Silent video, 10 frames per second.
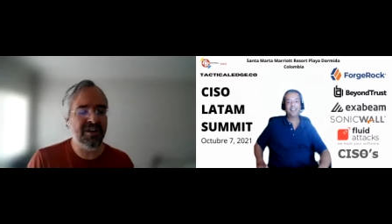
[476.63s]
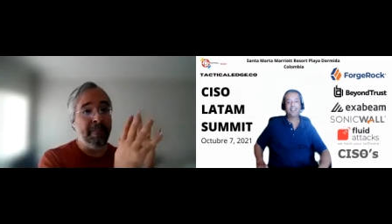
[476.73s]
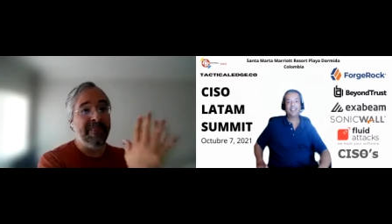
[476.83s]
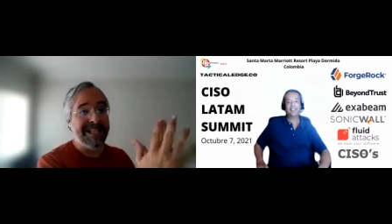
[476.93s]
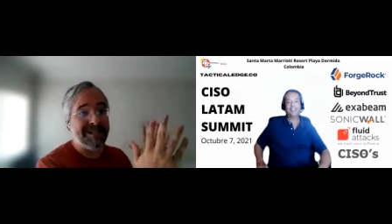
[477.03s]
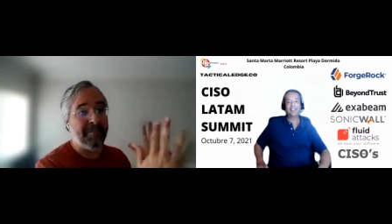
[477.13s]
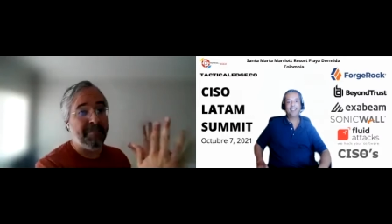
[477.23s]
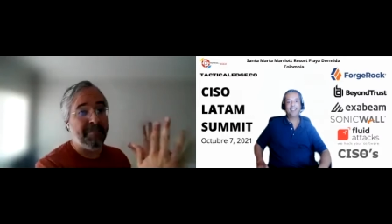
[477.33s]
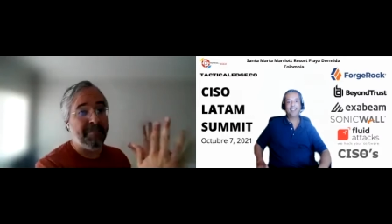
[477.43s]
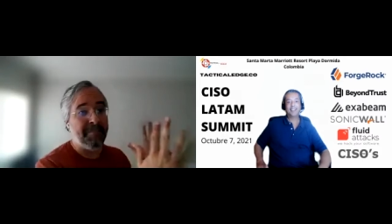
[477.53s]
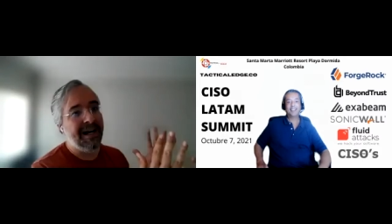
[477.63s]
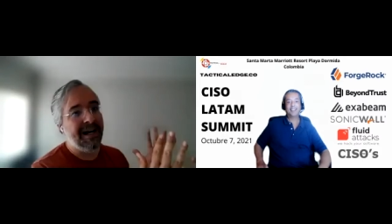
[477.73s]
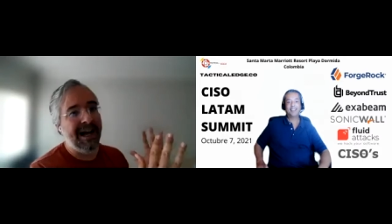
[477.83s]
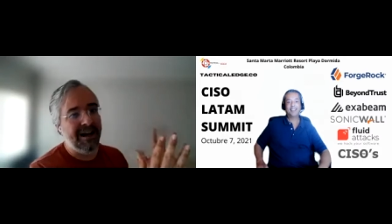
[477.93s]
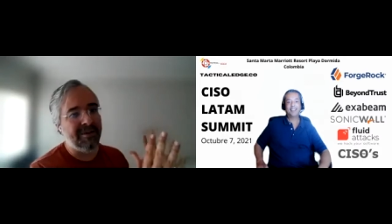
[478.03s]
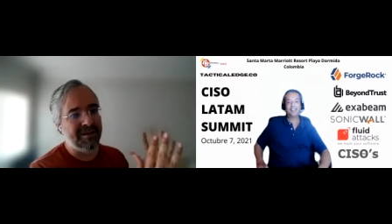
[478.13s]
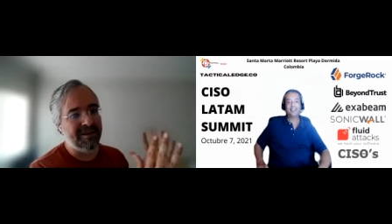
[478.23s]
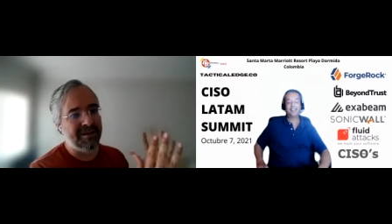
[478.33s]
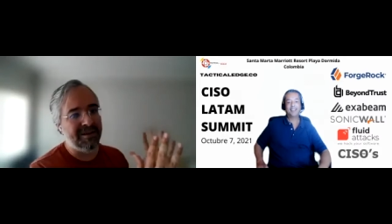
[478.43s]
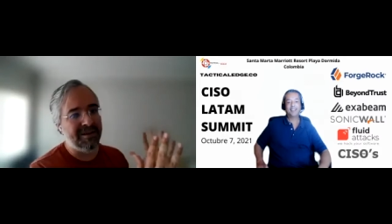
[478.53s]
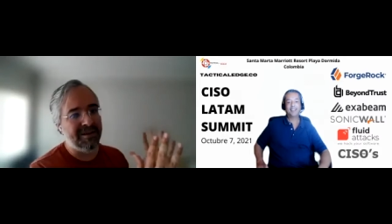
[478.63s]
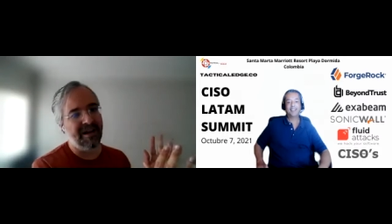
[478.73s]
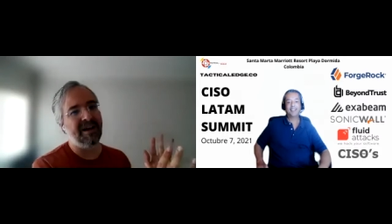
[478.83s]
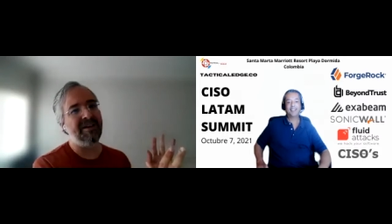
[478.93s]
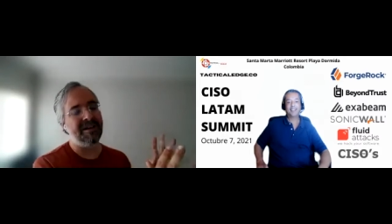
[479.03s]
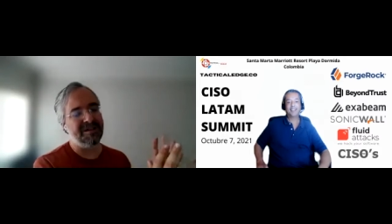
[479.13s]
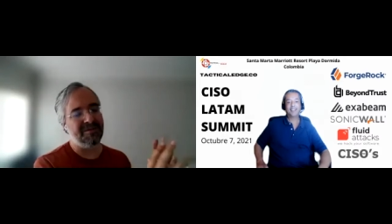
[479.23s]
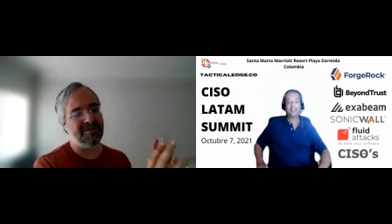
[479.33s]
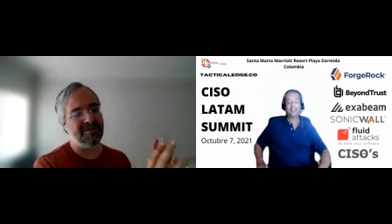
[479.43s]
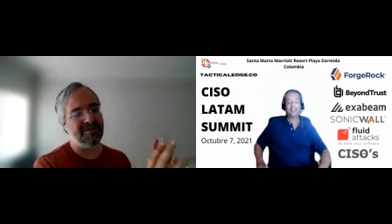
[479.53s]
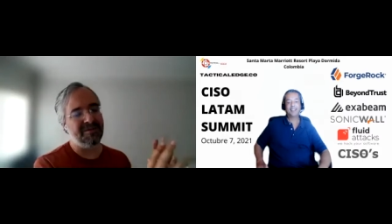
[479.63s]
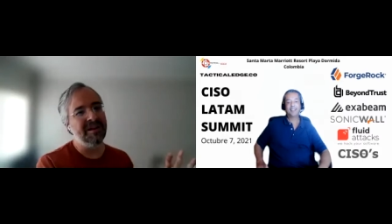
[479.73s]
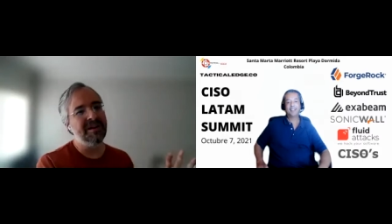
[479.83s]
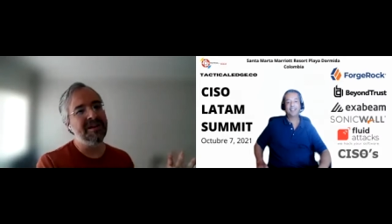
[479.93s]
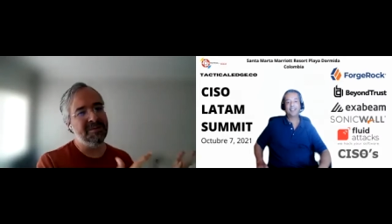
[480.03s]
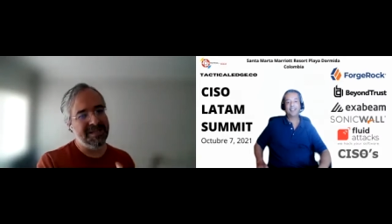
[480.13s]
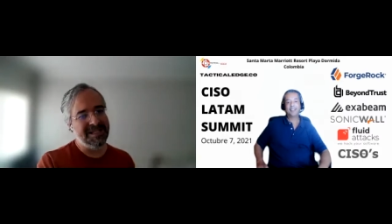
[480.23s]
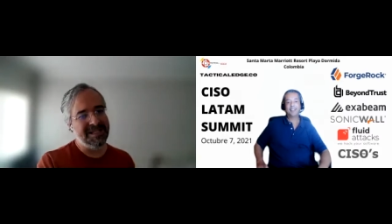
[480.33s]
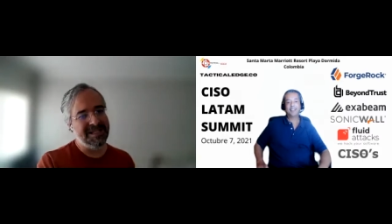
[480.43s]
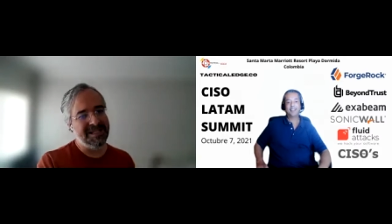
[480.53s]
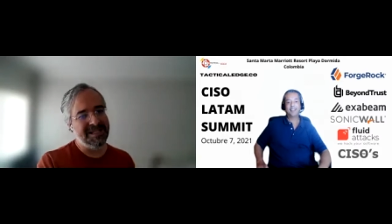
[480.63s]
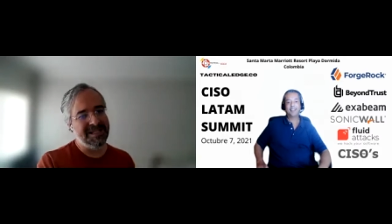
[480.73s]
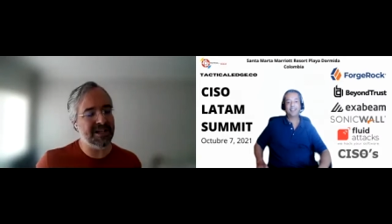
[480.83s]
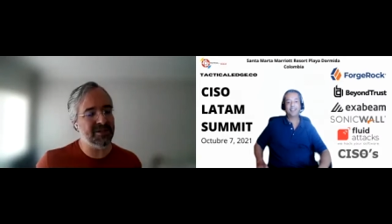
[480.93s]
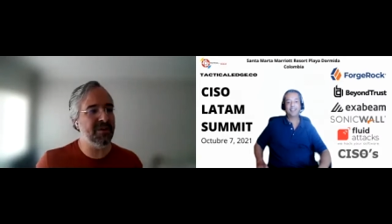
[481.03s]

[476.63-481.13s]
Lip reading: That's a proper now, a term in VERIS for specific attacks with